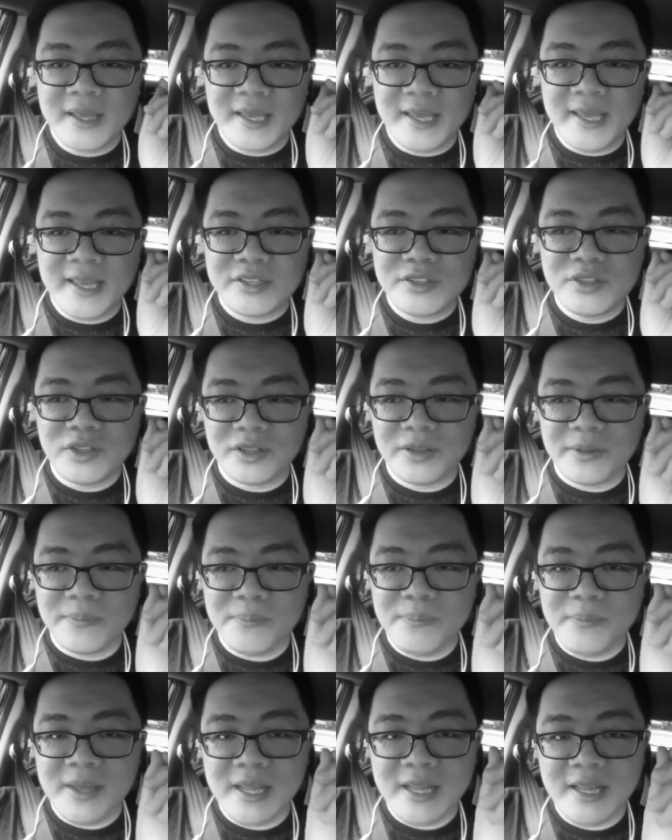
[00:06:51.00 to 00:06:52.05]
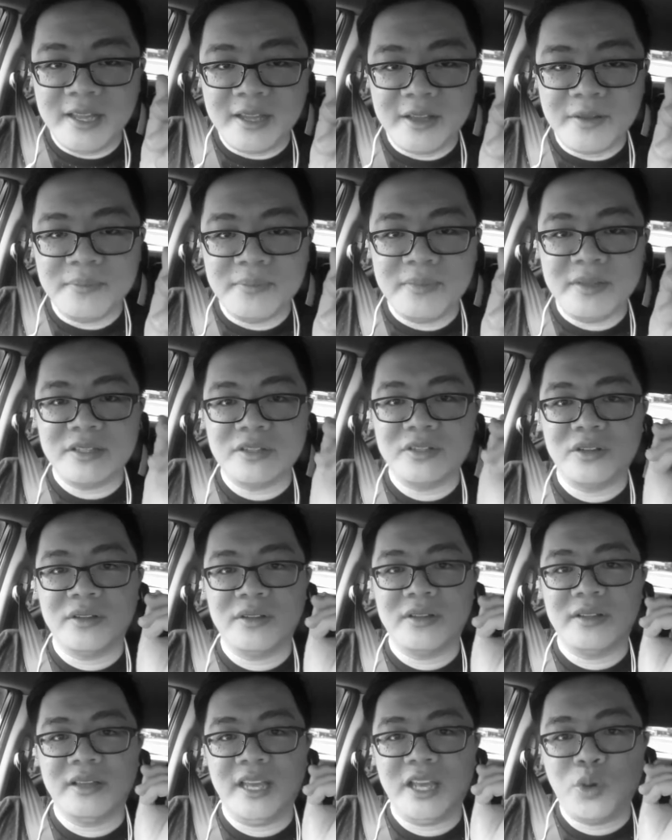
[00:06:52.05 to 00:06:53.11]
it's not the medium, it's
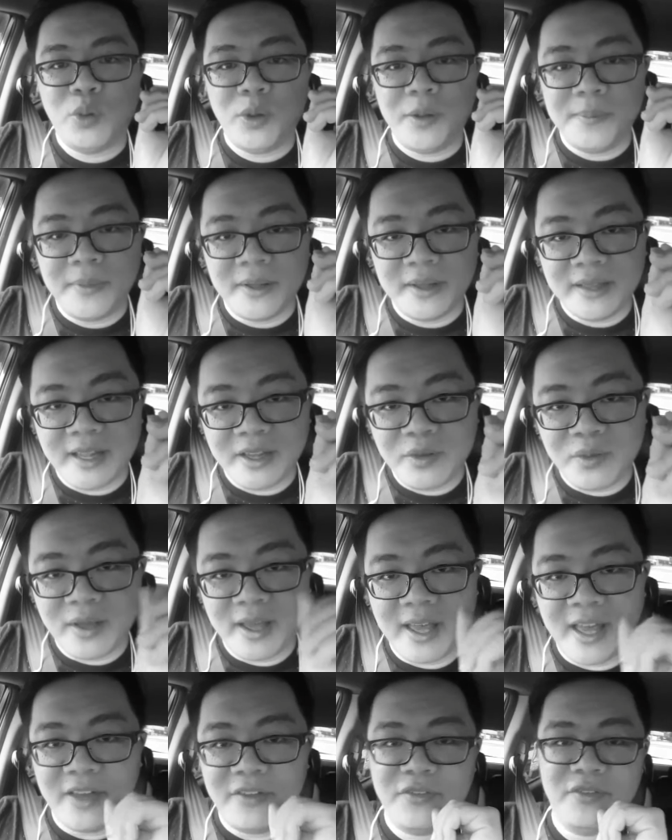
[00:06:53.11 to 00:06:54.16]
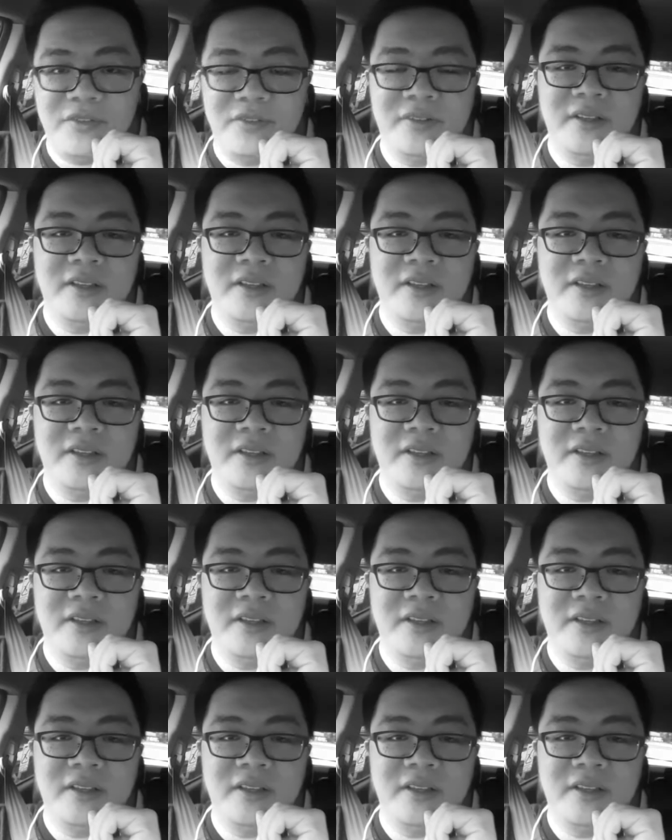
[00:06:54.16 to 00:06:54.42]
not the equipment that you have.